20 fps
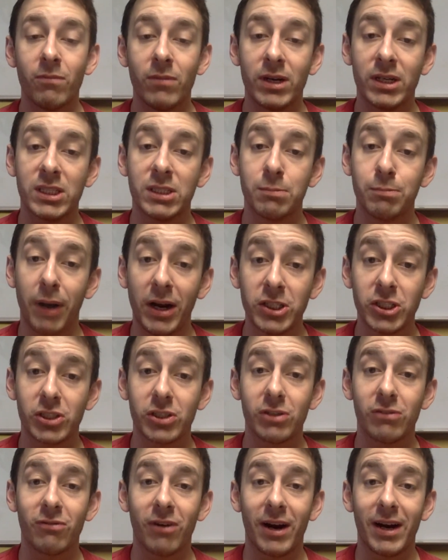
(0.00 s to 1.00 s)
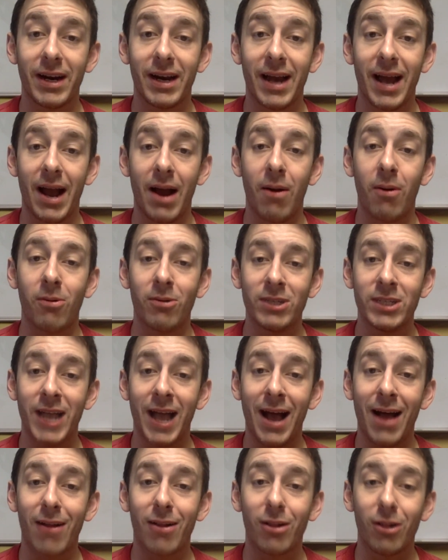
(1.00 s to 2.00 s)
especially right now, with
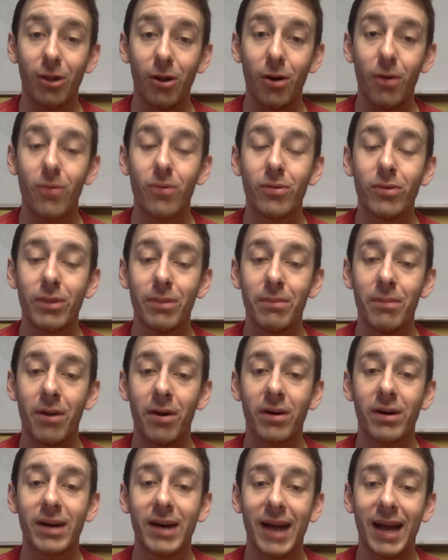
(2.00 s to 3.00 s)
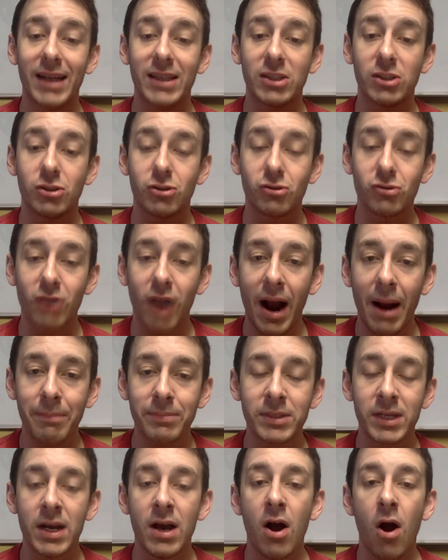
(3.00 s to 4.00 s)
how low the market has dropped,